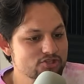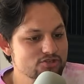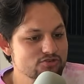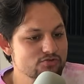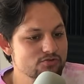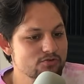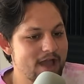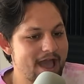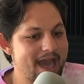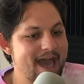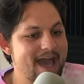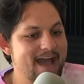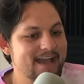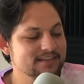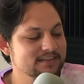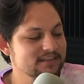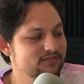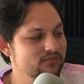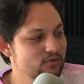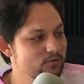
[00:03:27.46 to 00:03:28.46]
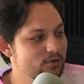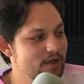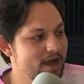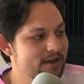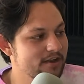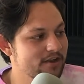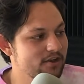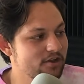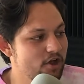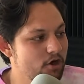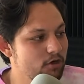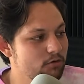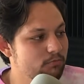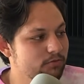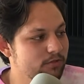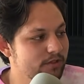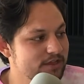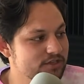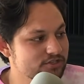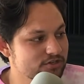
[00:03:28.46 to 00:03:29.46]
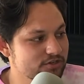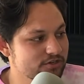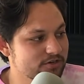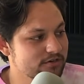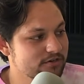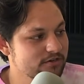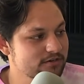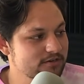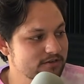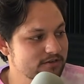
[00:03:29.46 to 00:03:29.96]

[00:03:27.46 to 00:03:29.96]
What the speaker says: you act if you got no pleasure?